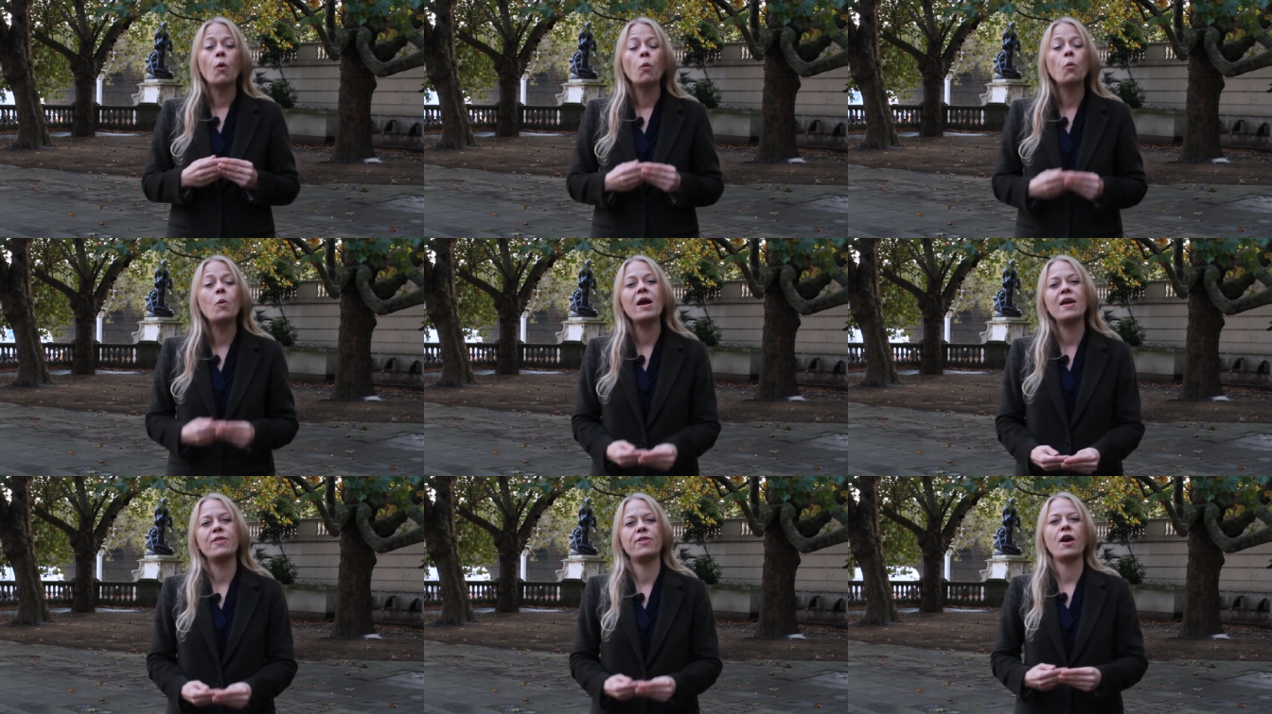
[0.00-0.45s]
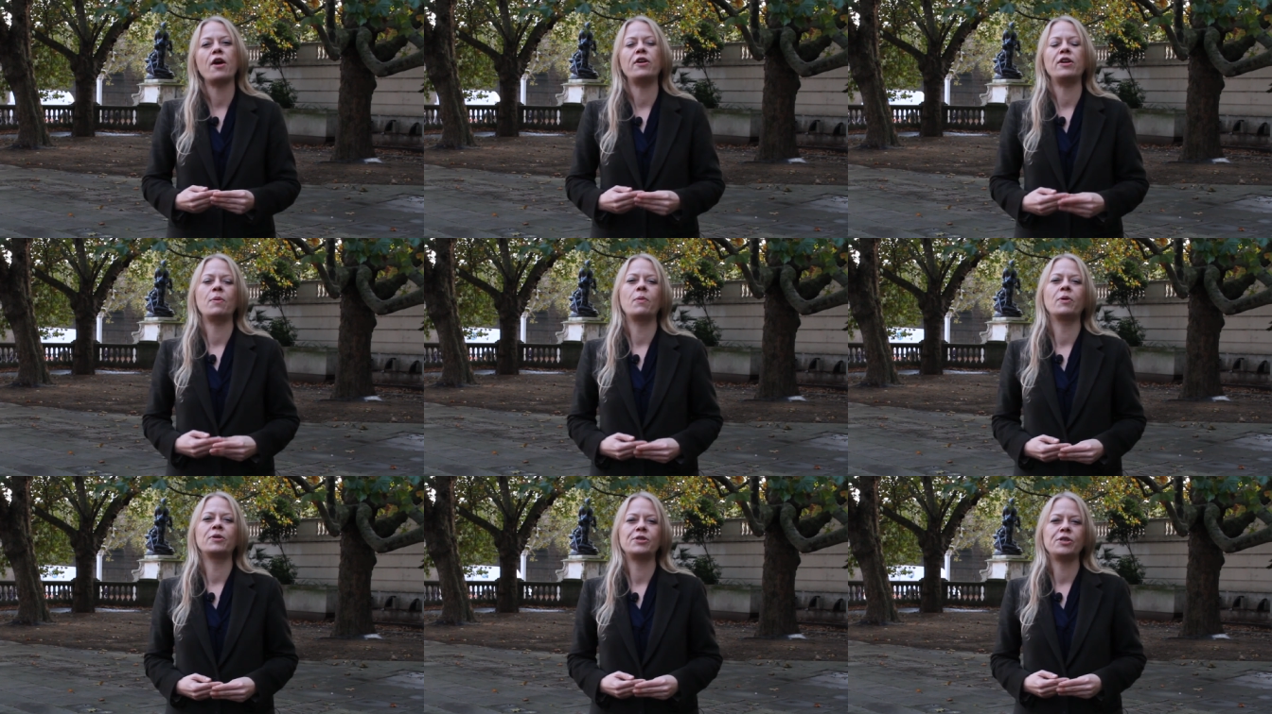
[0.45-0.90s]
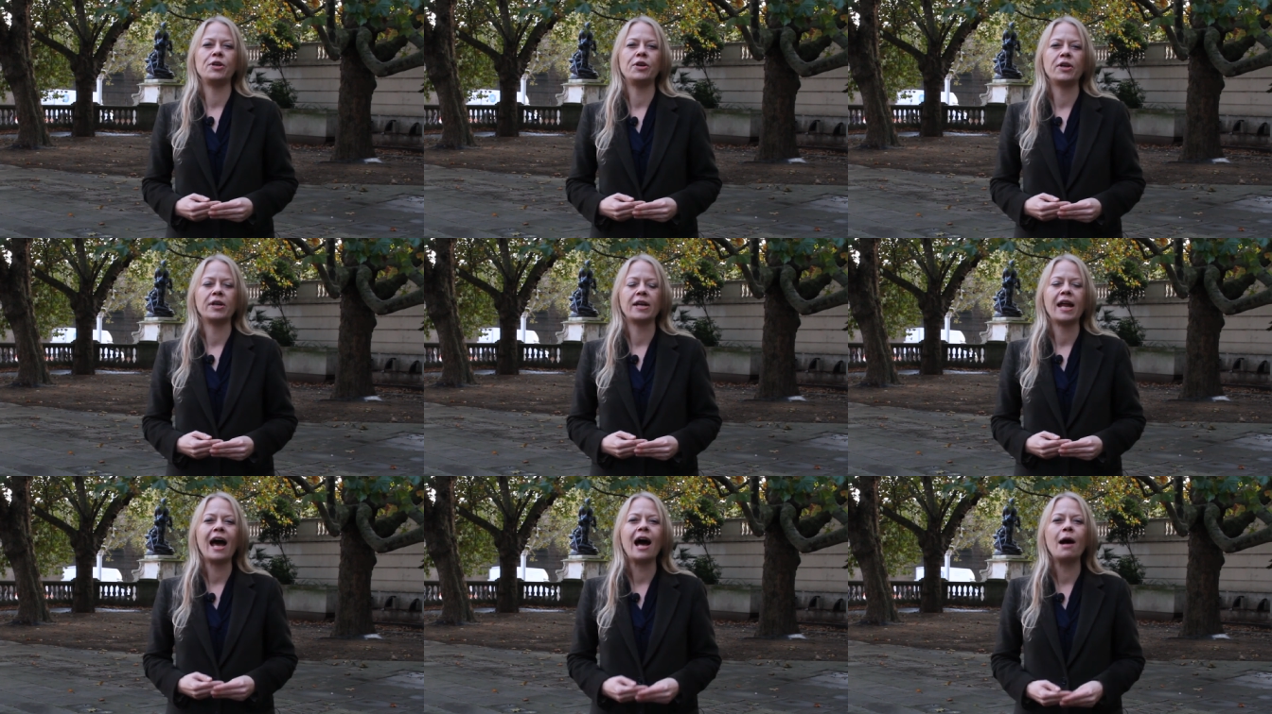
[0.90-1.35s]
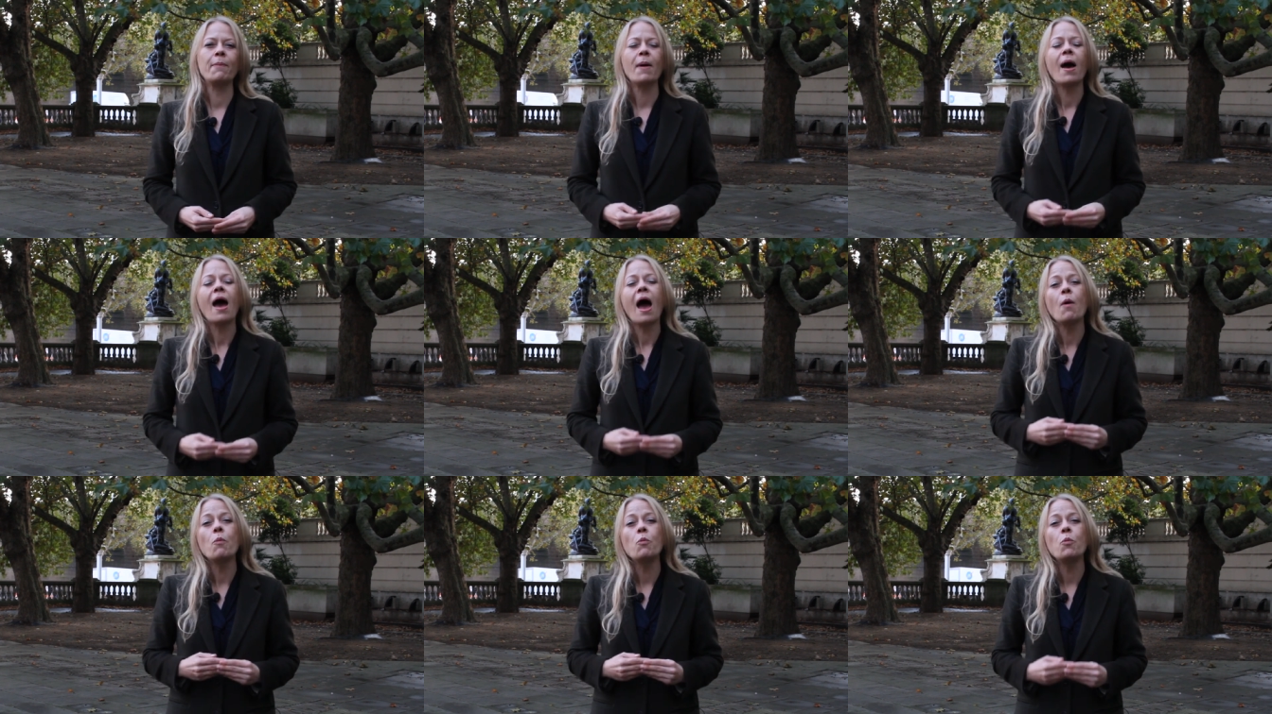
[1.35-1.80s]
We're the only ones who can help,
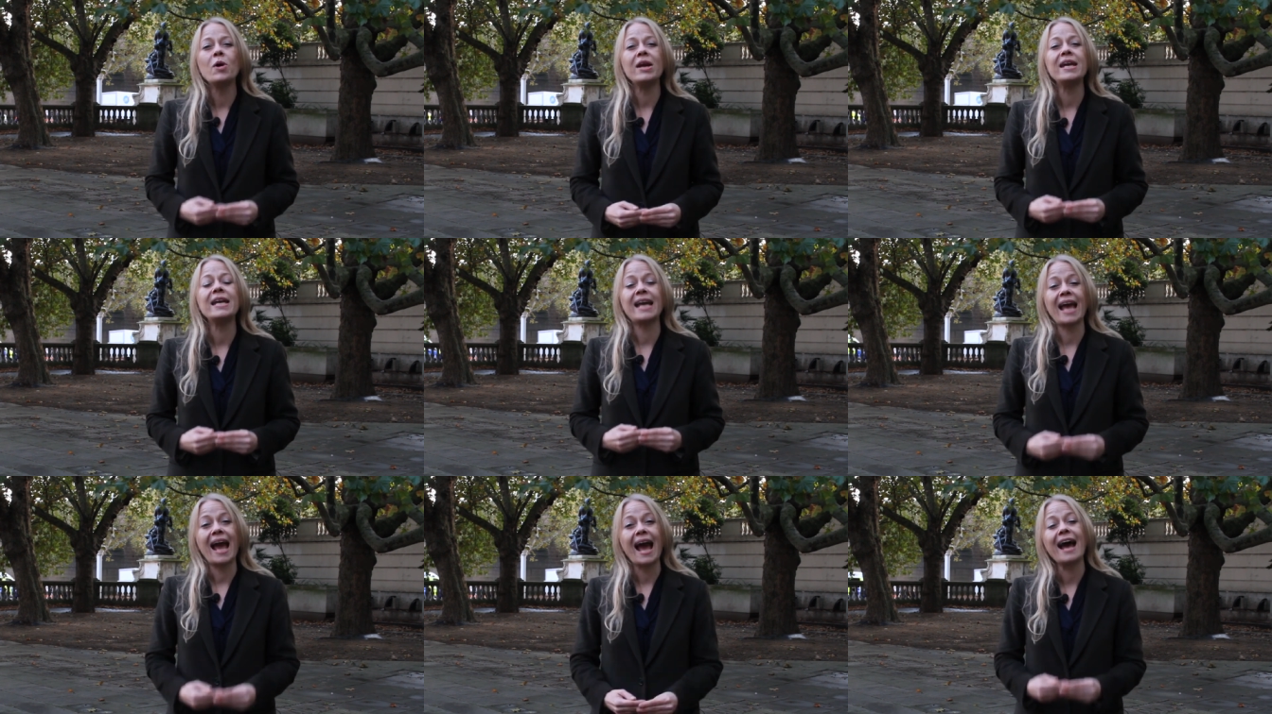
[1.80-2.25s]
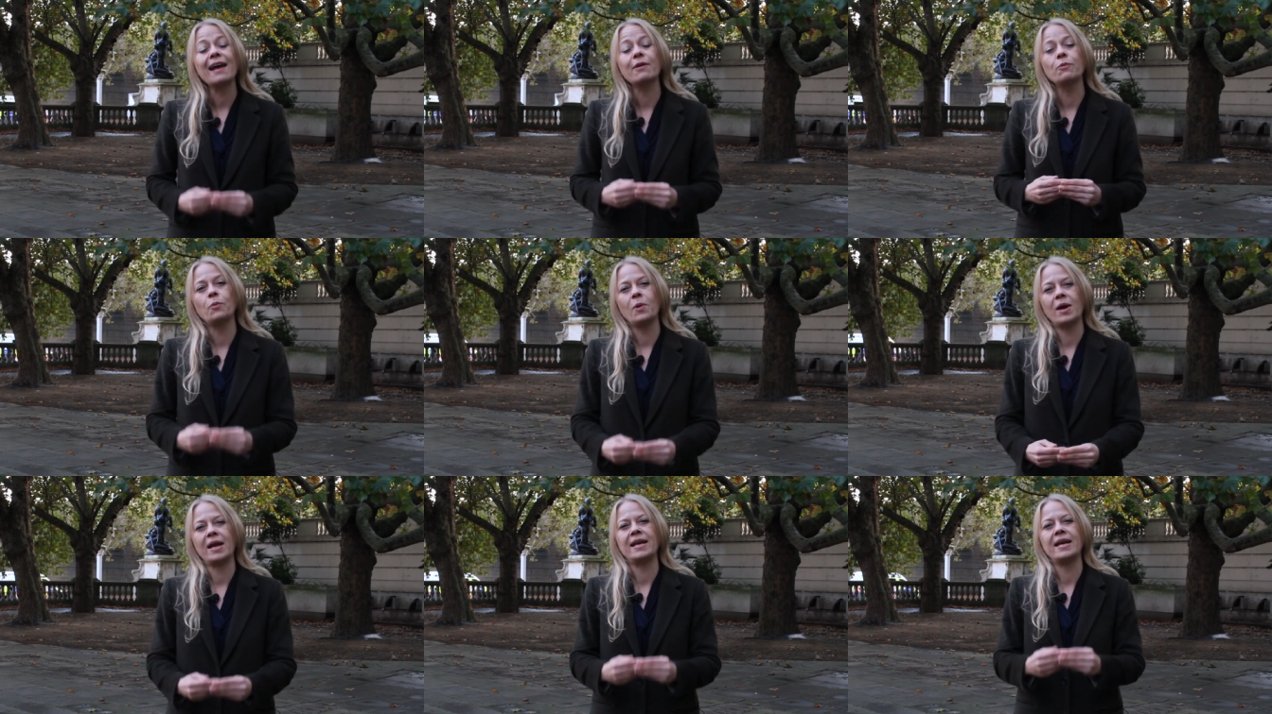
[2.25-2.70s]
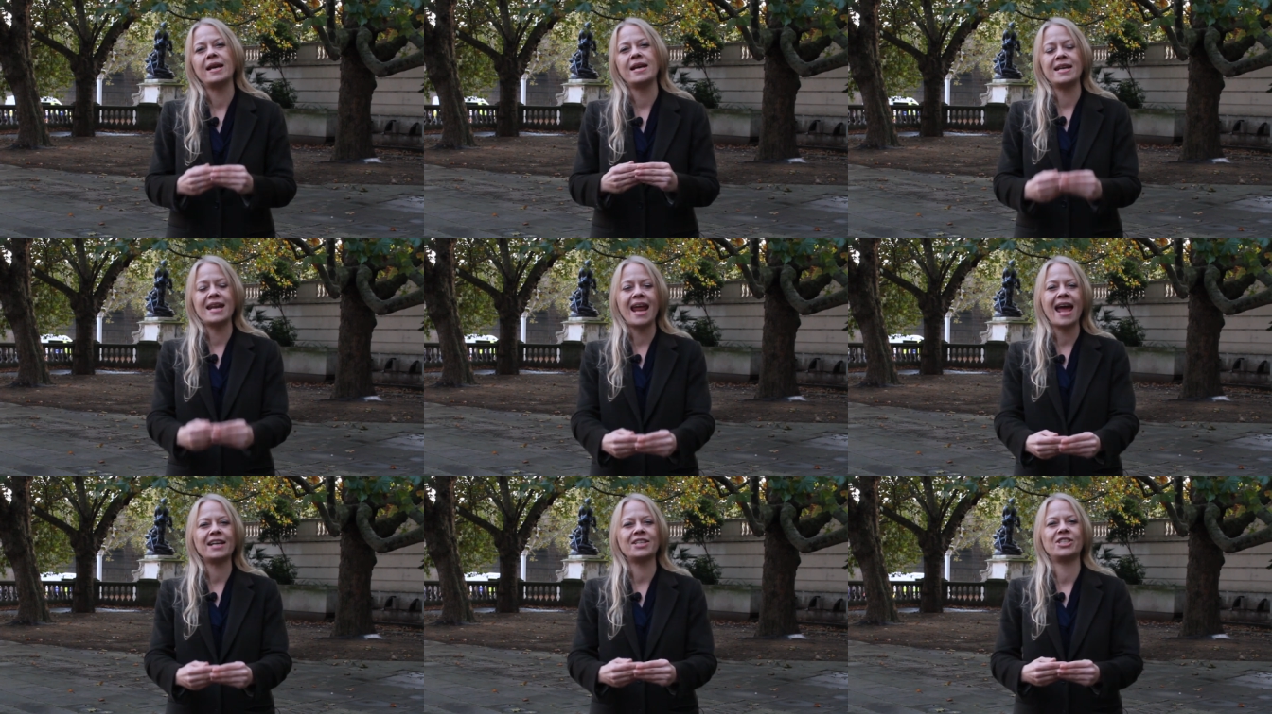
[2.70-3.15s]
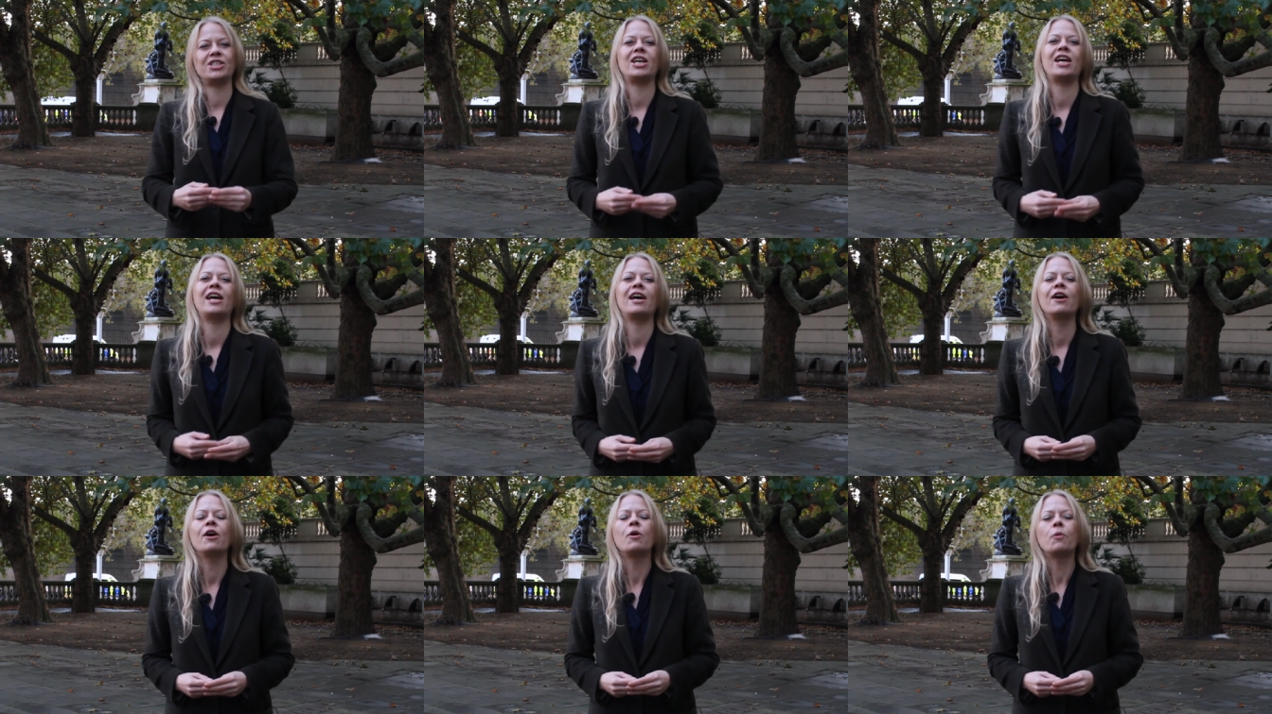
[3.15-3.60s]
and we can win next
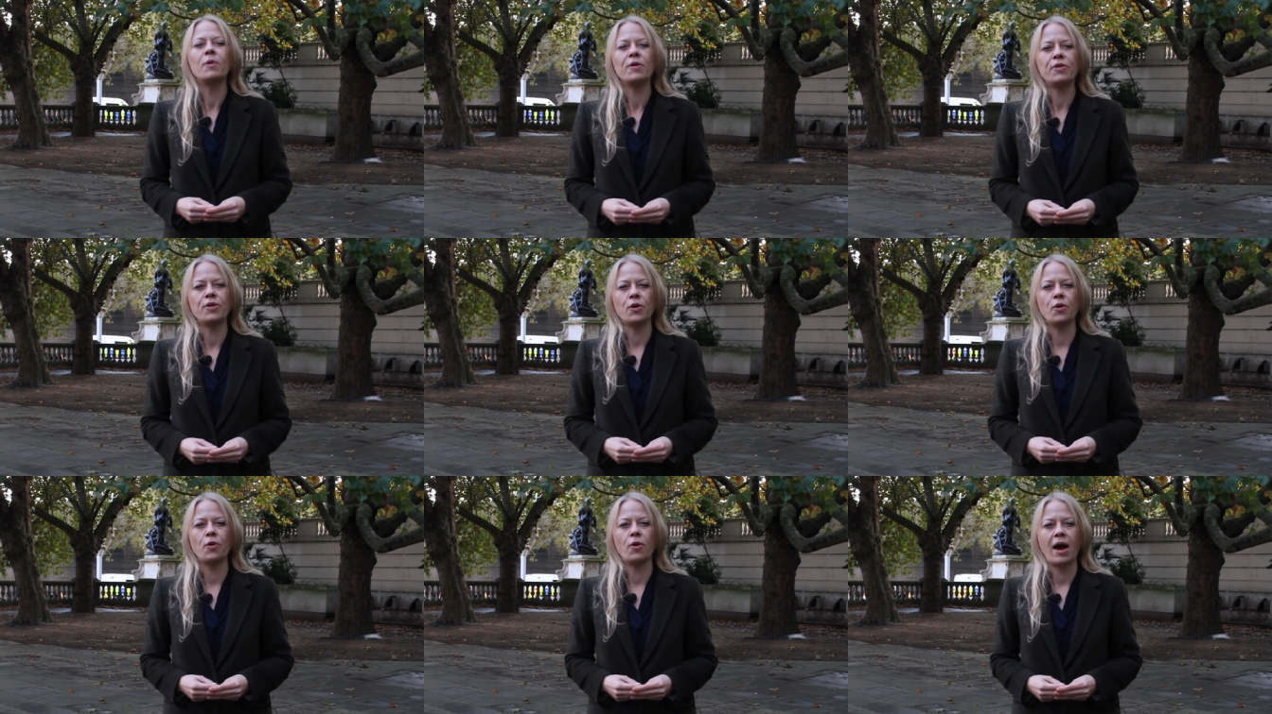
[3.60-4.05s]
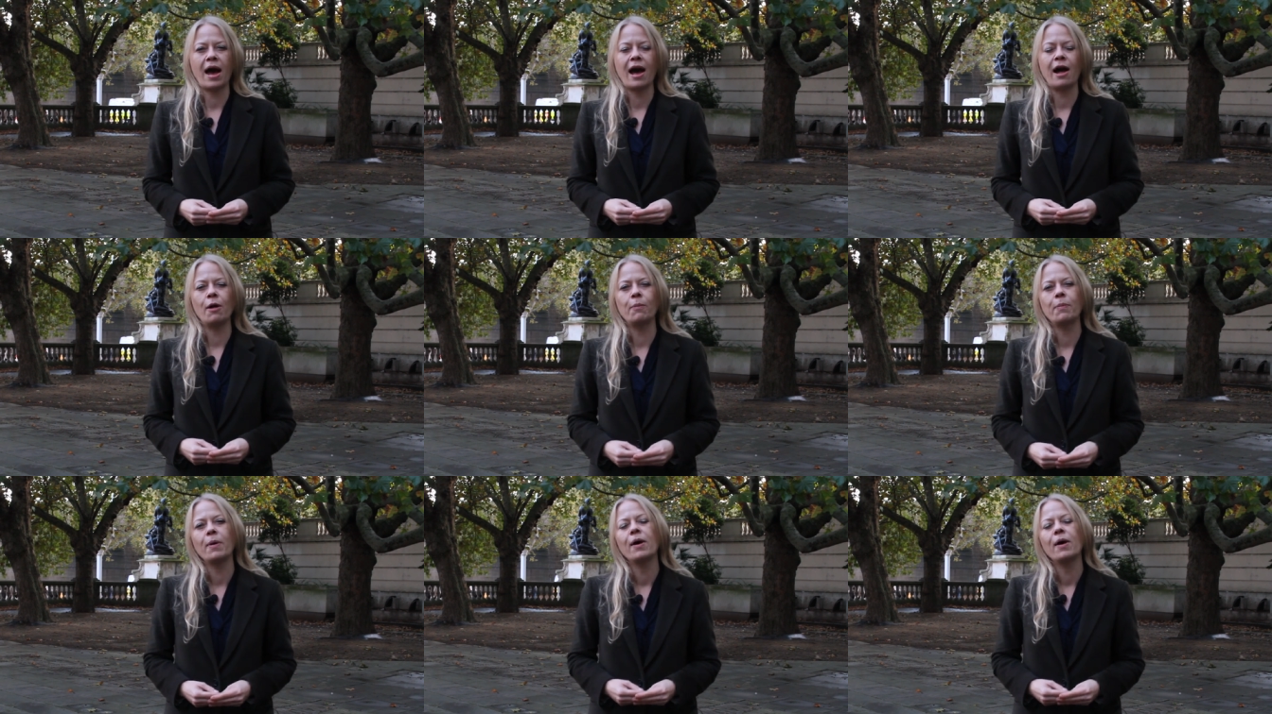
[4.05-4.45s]
year with your help.